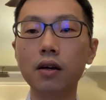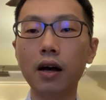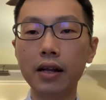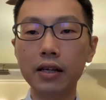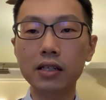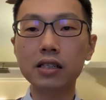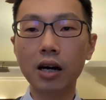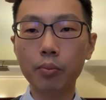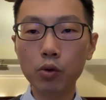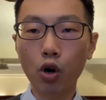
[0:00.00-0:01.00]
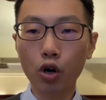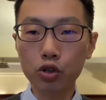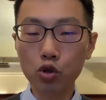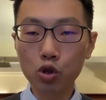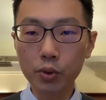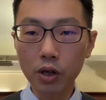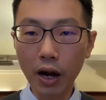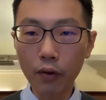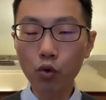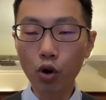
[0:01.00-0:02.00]
And then that this company will continue to be
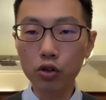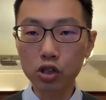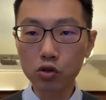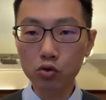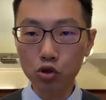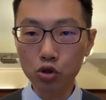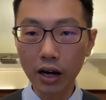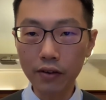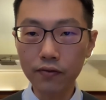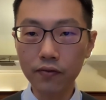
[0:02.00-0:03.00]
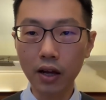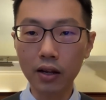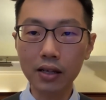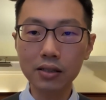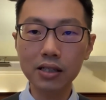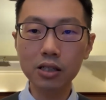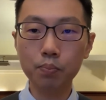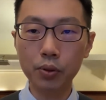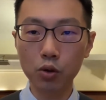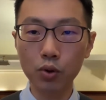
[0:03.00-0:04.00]
around, will continue to thrive. And hence, this
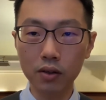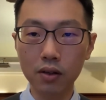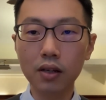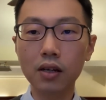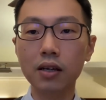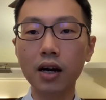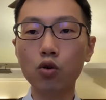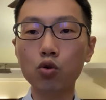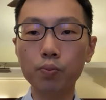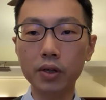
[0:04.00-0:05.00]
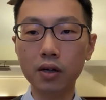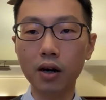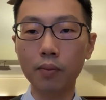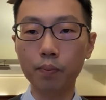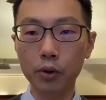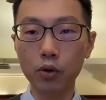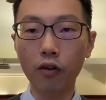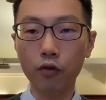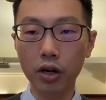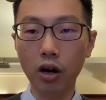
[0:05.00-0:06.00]
period could be a period
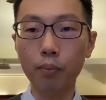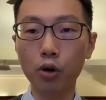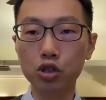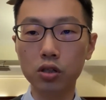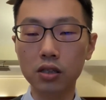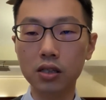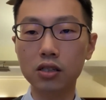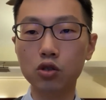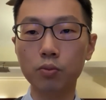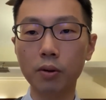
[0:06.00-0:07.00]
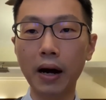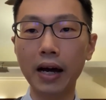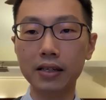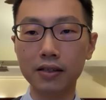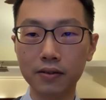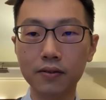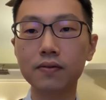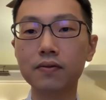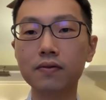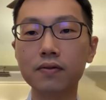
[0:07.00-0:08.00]
of great opportunities to be buying in.
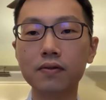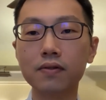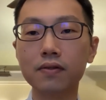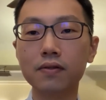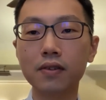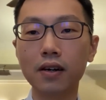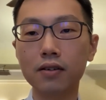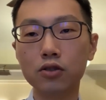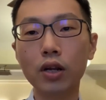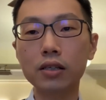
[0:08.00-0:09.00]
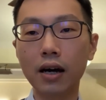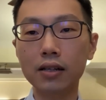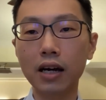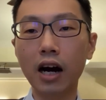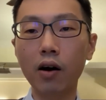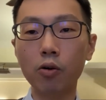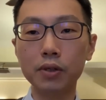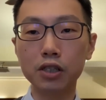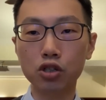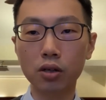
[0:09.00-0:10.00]
So that's Adi, how I will
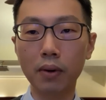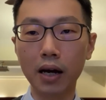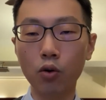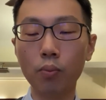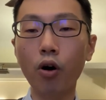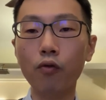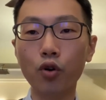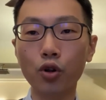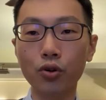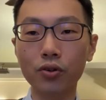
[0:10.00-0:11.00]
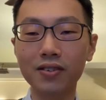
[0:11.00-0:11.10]
position my own portfolio.